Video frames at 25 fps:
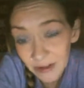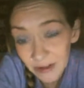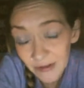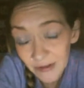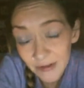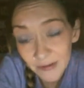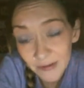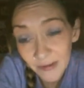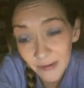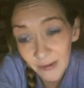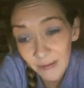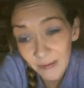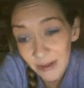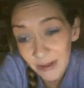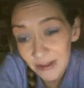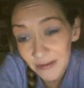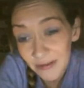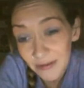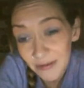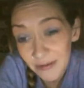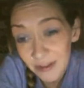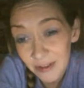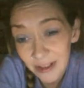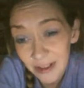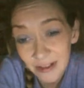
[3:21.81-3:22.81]
She was my
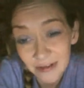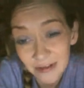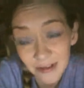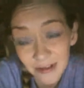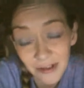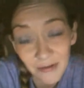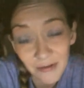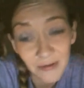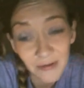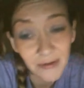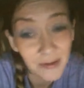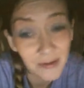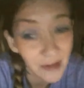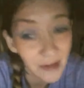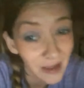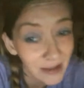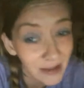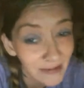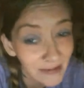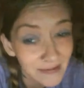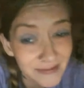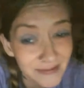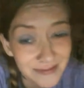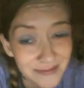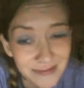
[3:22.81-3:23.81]
best friend. She was
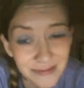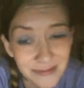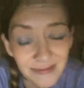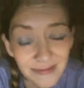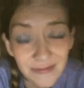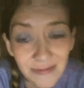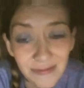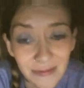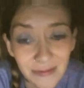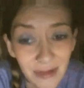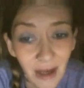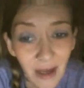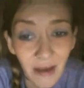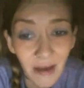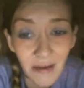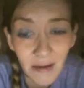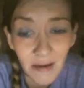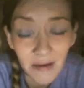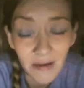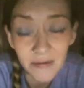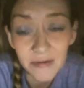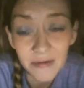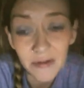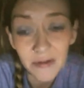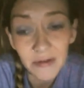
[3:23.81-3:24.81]
like, I
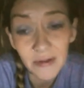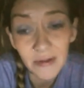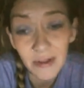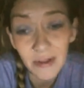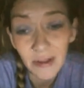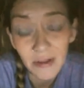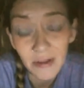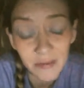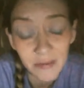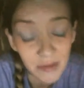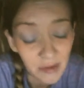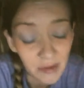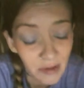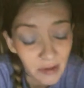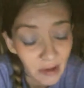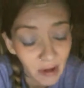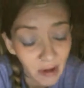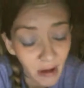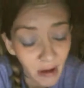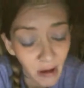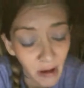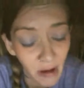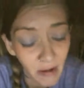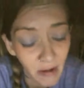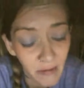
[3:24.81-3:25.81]
loved her. I loved her a
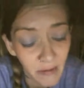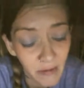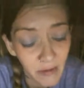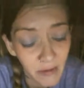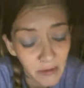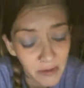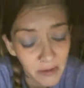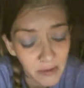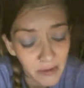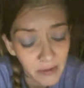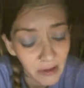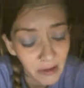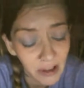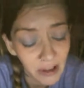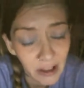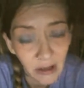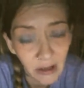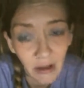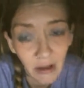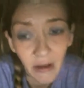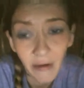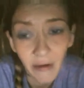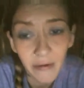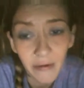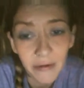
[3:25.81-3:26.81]
lot. We was very
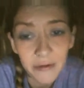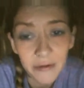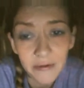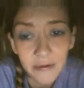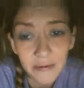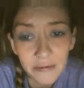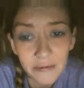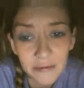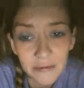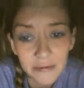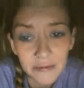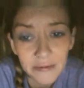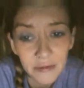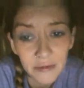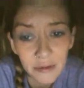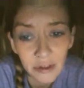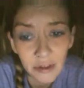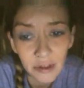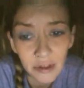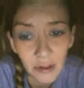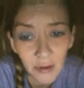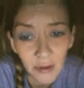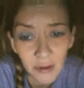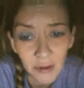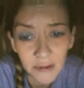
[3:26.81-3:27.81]
close.
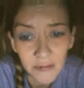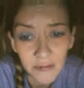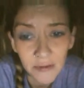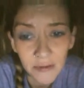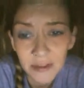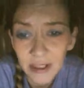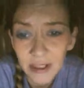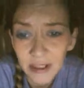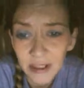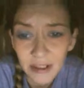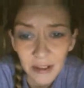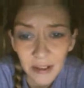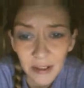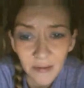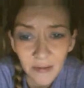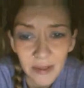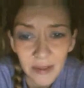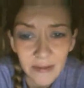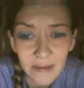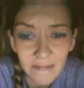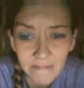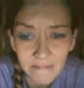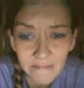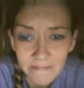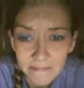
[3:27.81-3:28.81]
She always protected
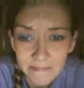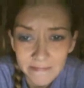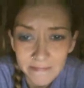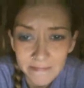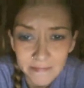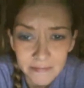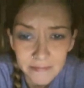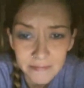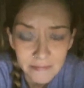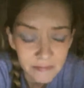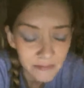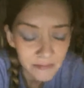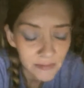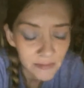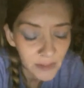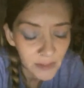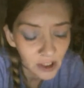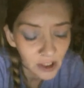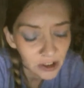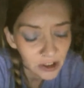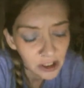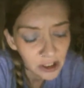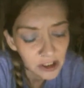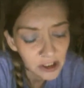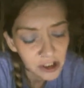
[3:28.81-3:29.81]
me.
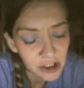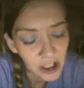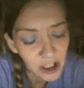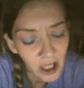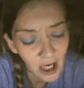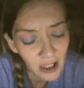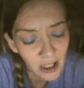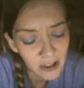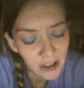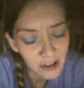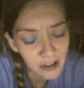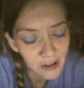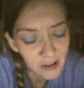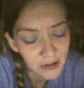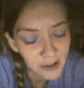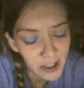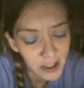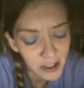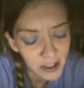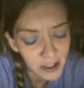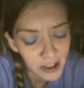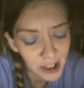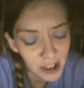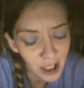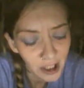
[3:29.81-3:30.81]
So she had
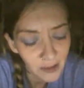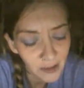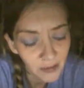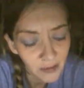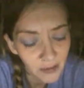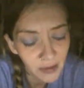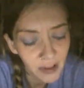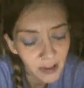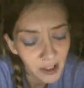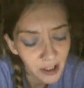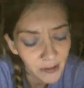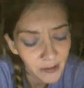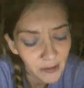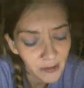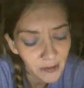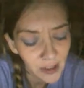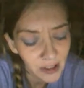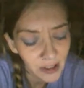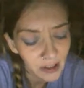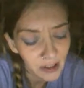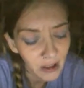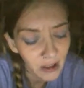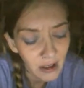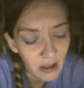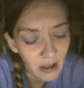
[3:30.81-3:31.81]
to protect
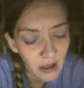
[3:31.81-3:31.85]
me.